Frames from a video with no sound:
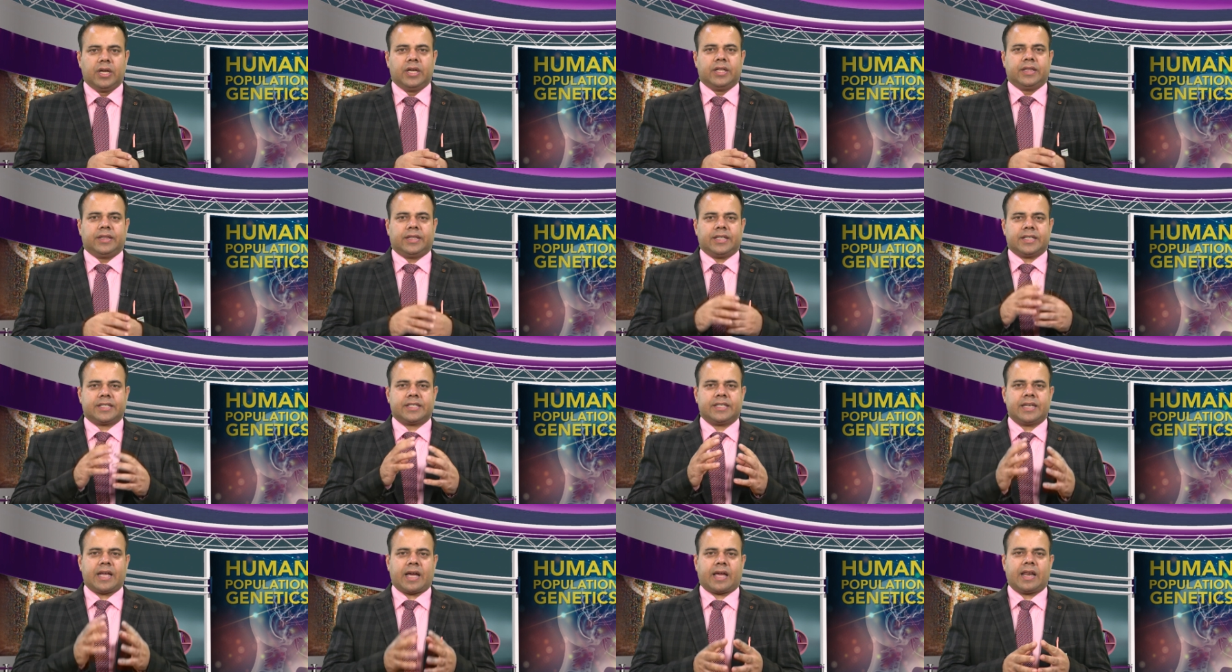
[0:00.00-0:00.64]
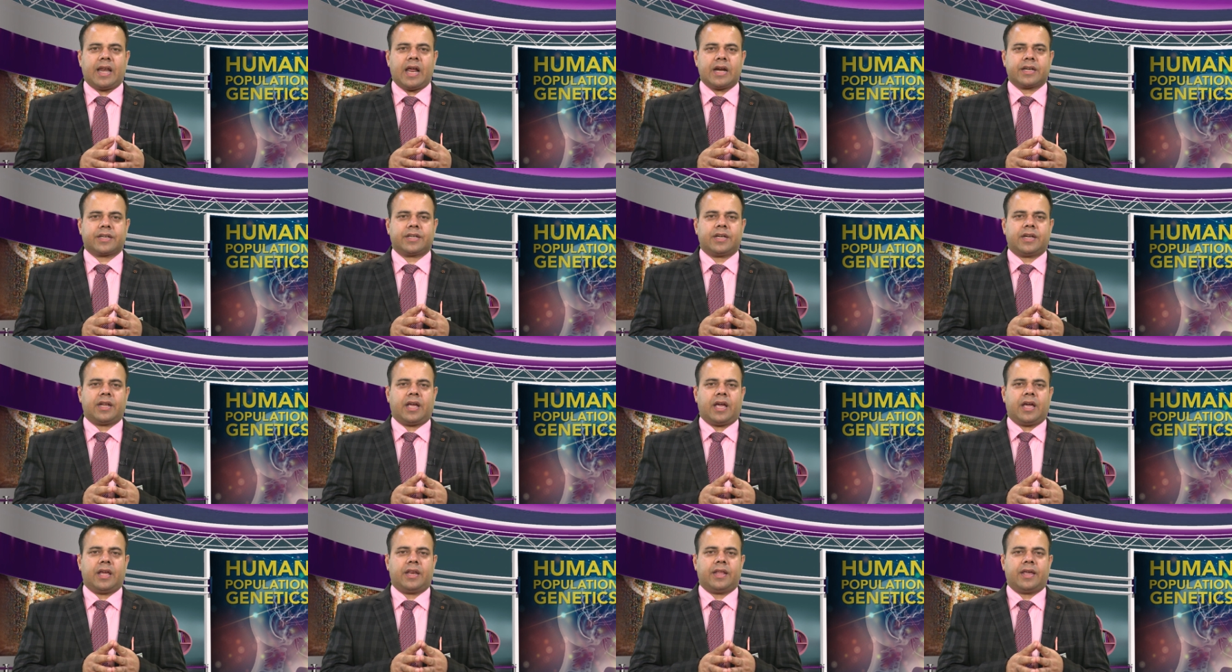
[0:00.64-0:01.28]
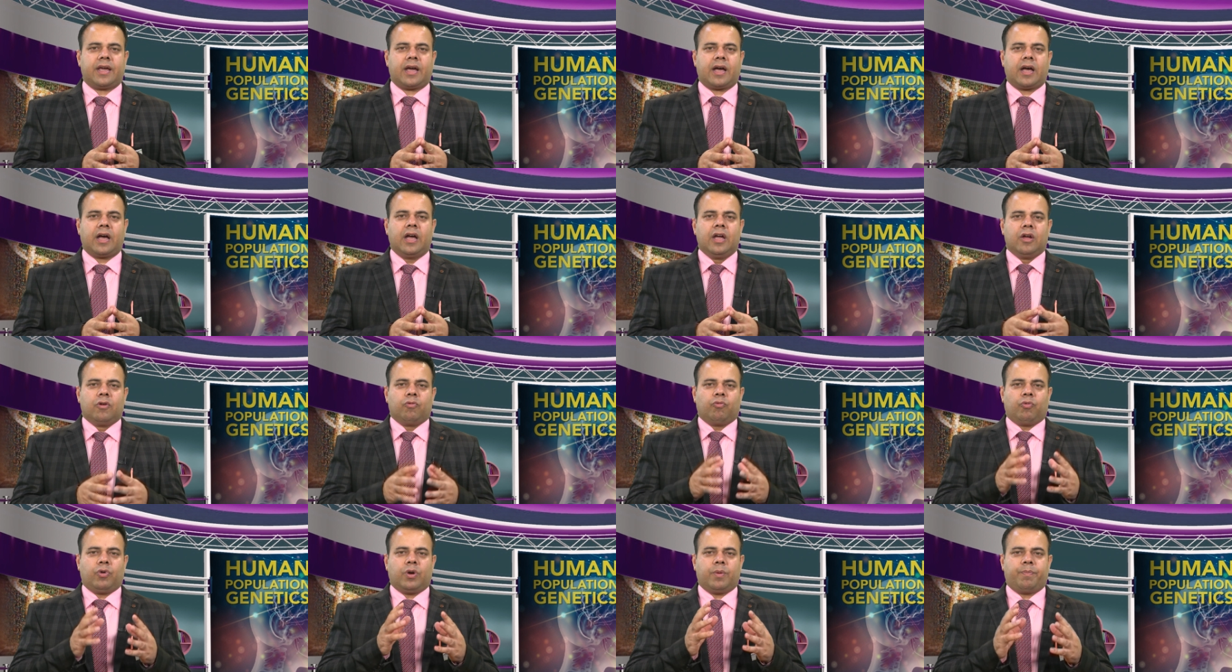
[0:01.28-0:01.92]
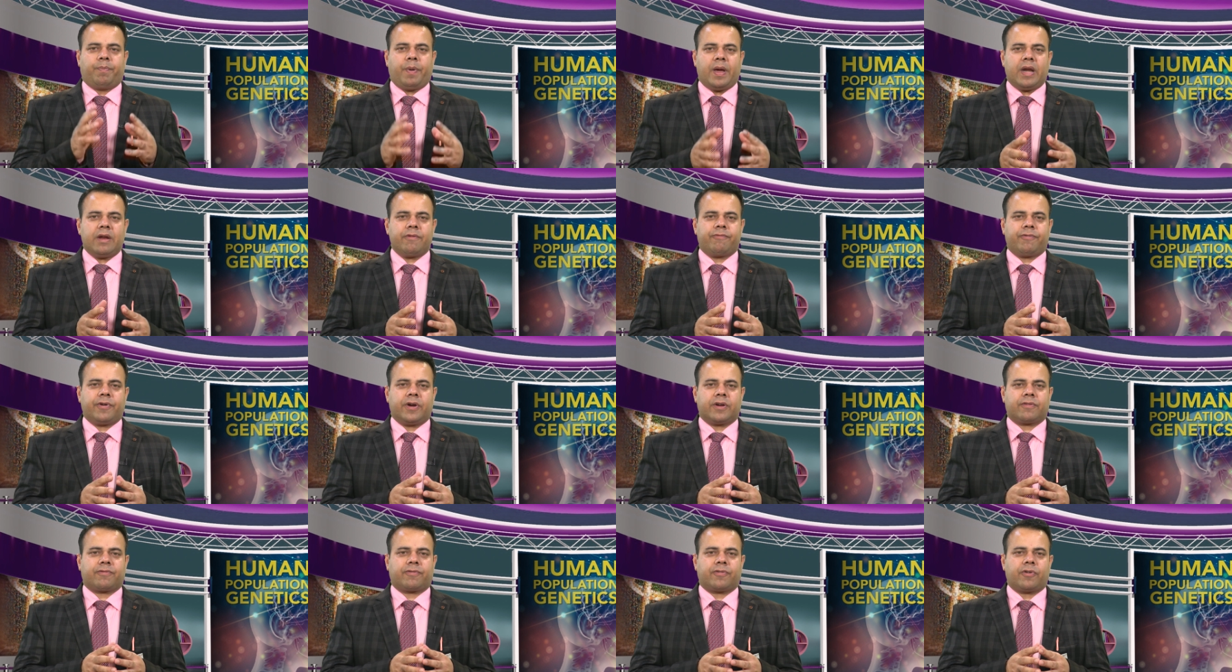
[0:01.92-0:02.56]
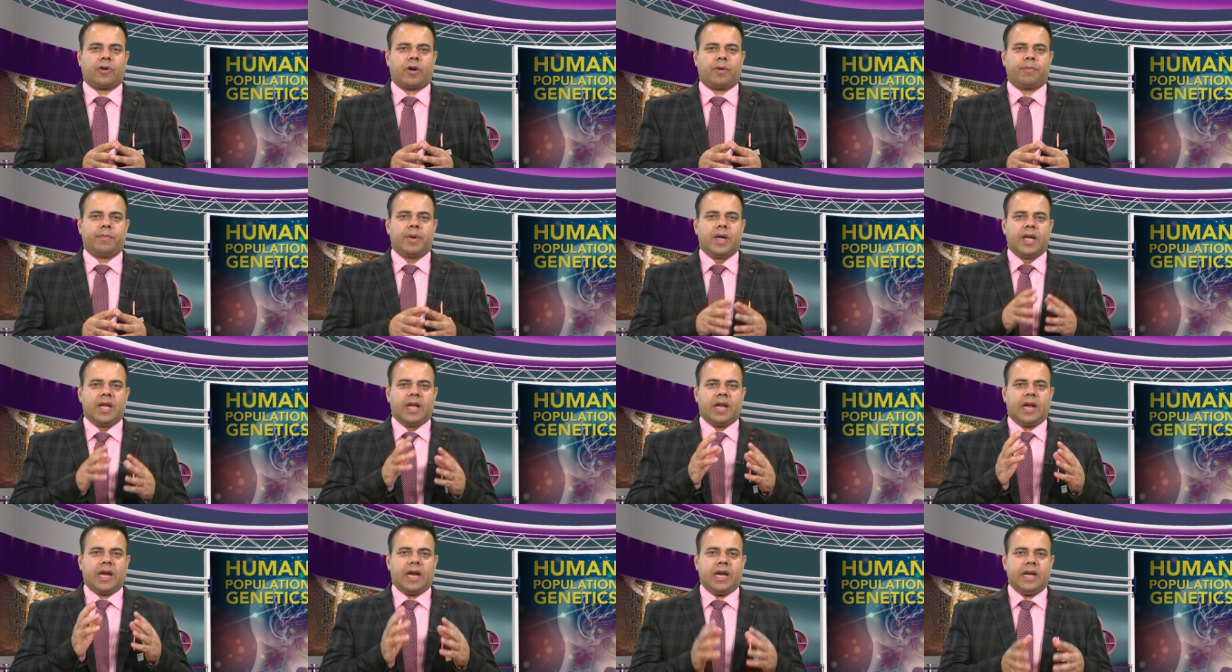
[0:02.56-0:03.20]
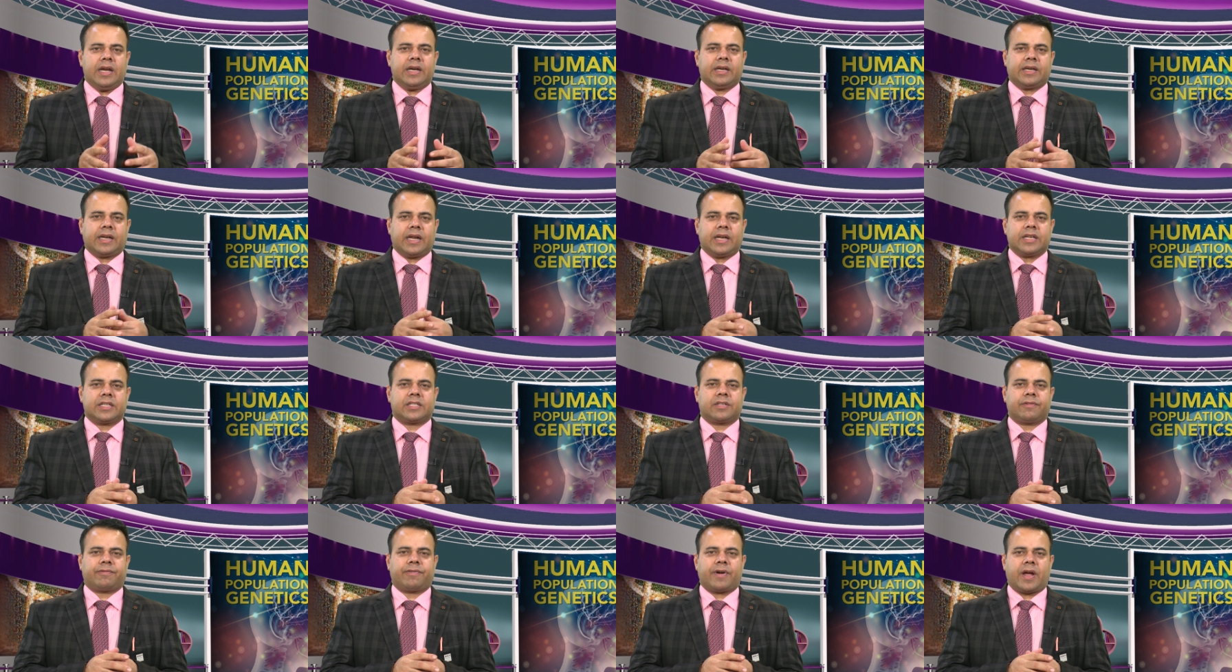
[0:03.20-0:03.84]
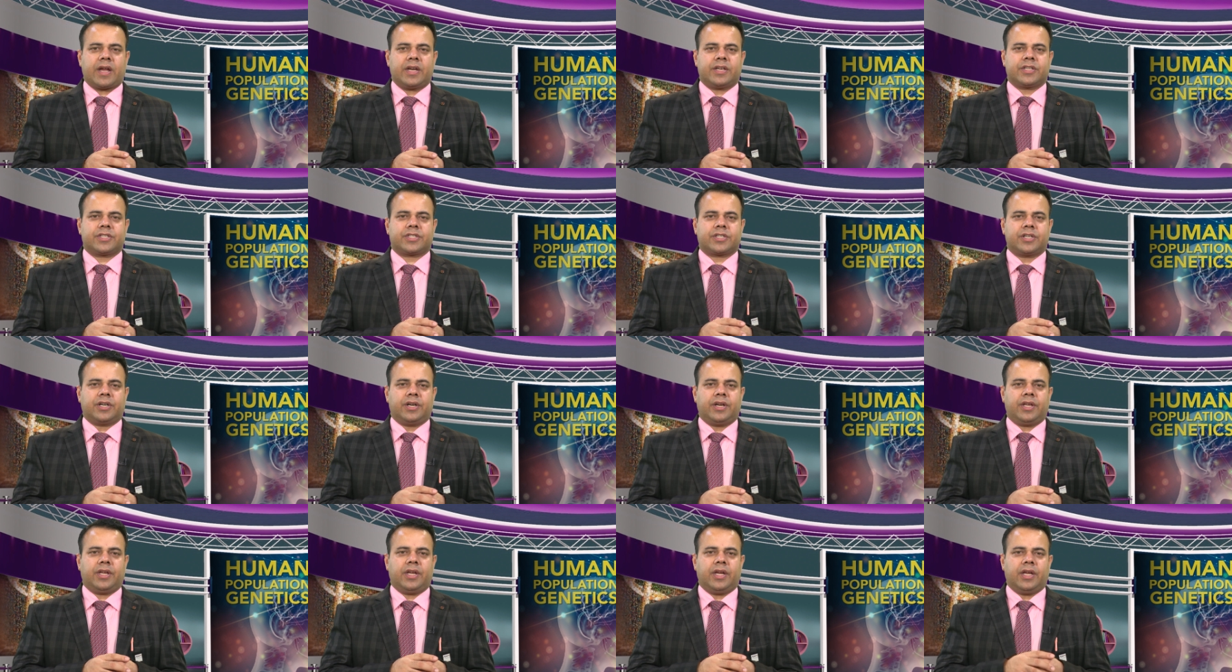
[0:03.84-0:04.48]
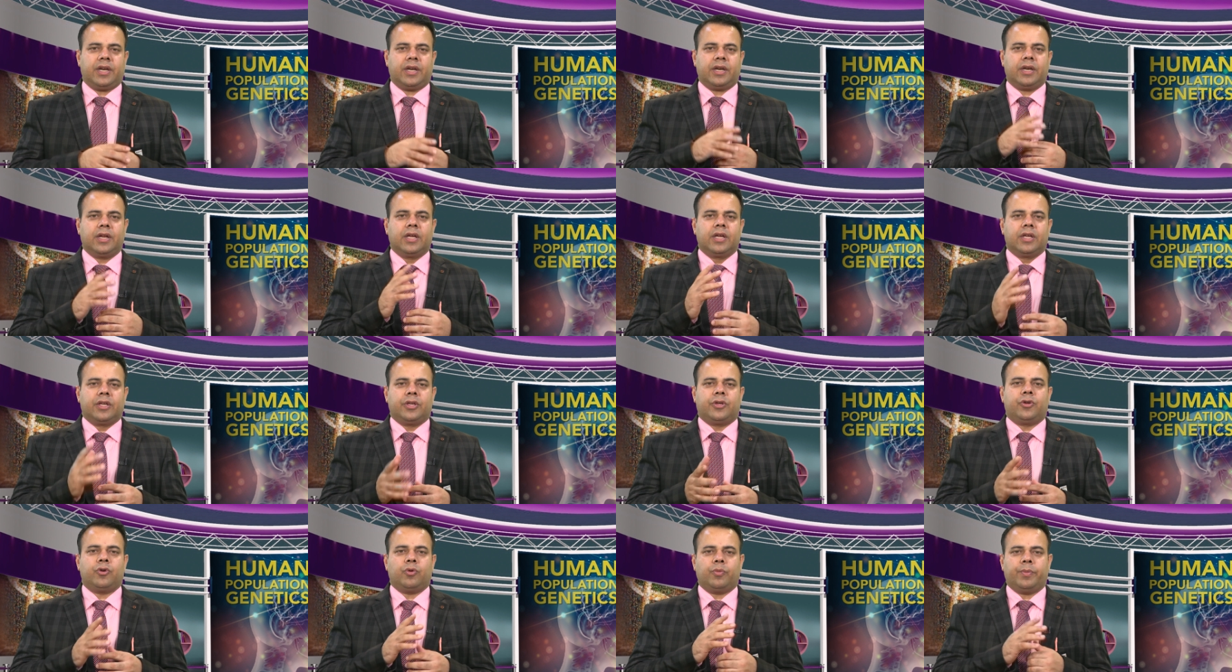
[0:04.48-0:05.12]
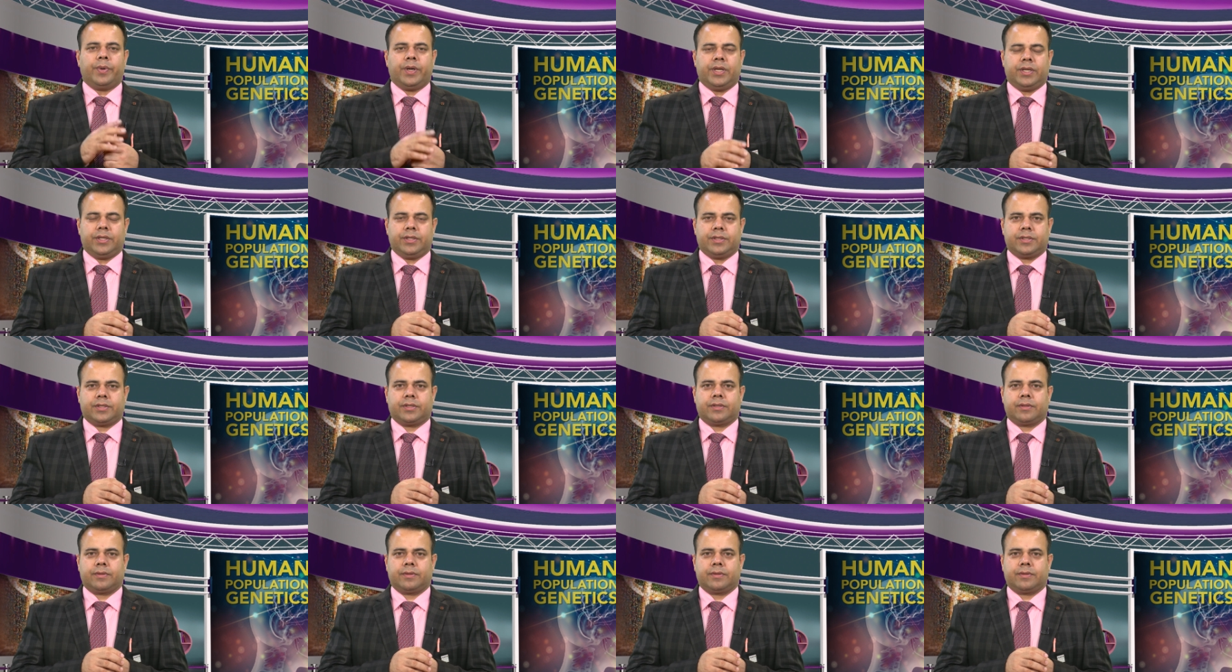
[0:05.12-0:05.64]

This neglected area would benefit from intensified study in humans.